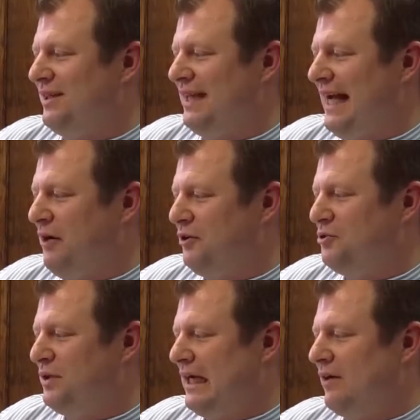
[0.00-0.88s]
Now
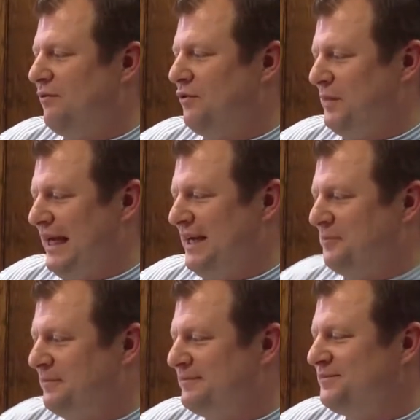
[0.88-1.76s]
you care for me.
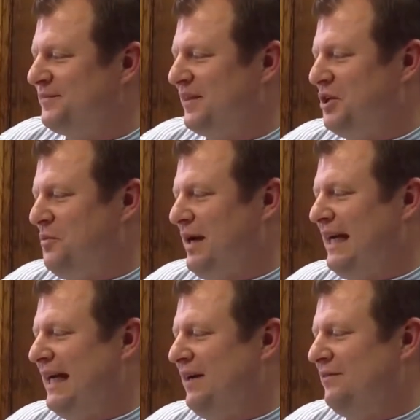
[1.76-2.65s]
You may
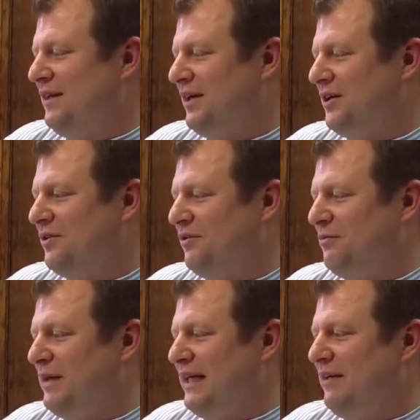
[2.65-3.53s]
have the honor
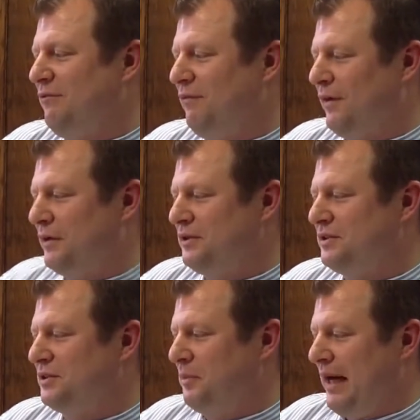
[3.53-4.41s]
of being
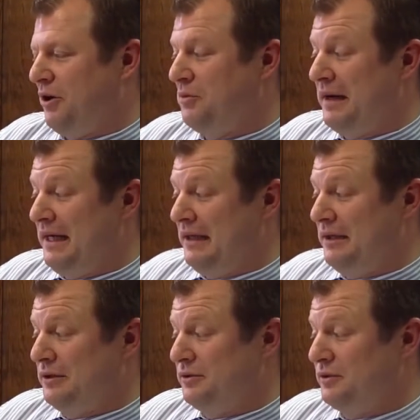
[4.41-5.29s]
first to powder my
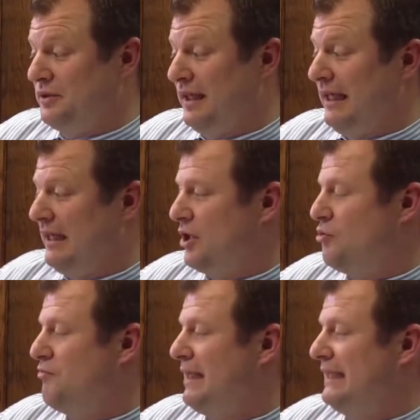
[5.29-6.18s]
nose and
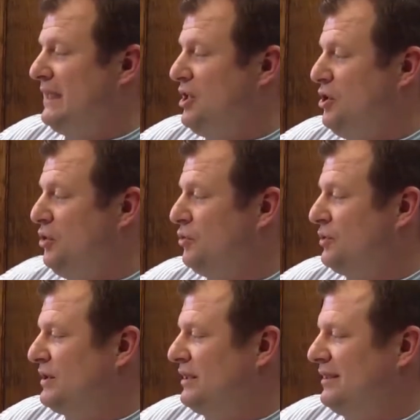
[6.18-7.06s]
comb my
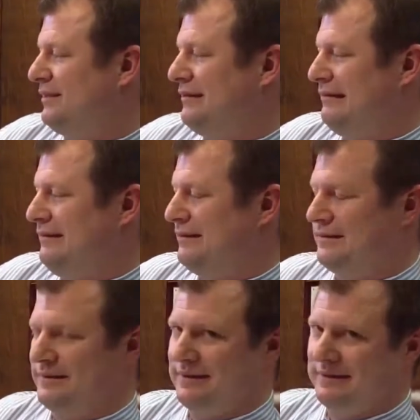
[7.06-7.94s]
toes." Ugh,
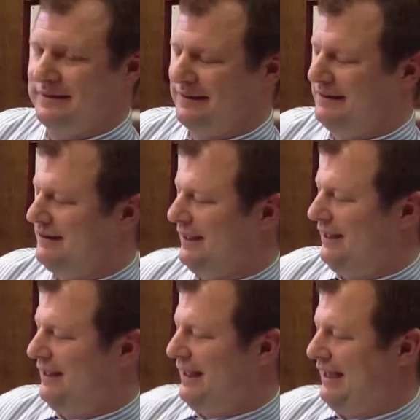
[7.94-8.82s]
there's
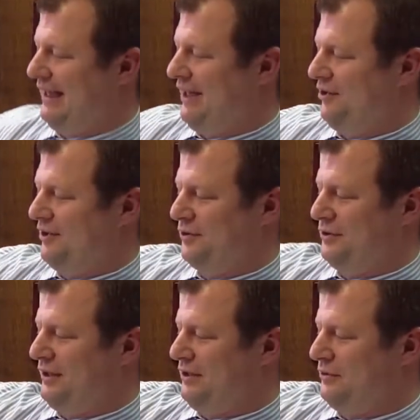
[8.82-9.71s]
a lot of hair on her
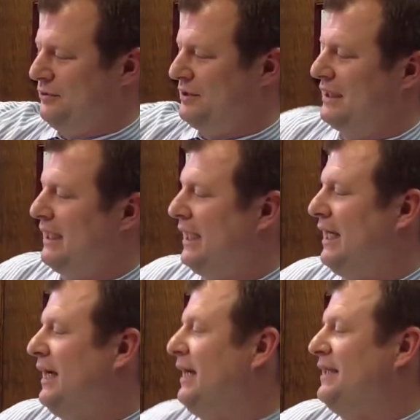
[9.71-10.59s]
toes.
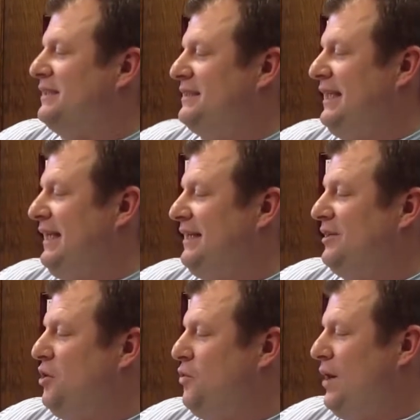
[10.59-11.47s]
Seeing
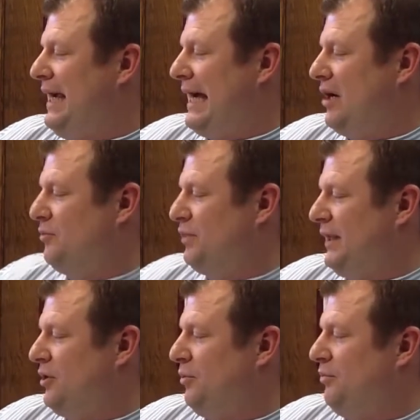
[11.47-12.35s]
no way out,
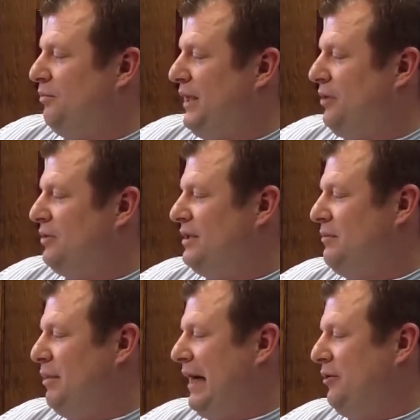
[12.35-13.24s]

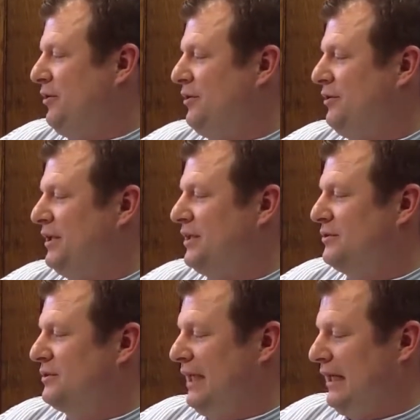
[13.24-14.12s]
Pinkerton powdered her
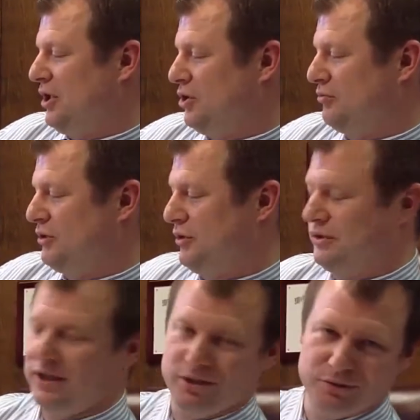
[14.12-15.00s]
nose and combed her
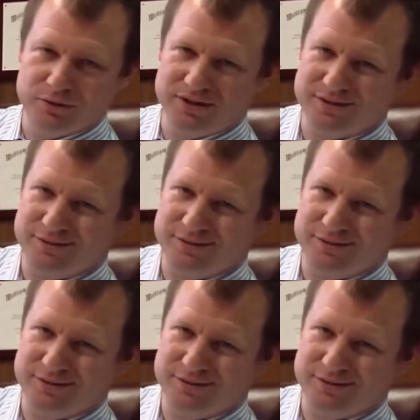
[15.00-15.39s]
toes.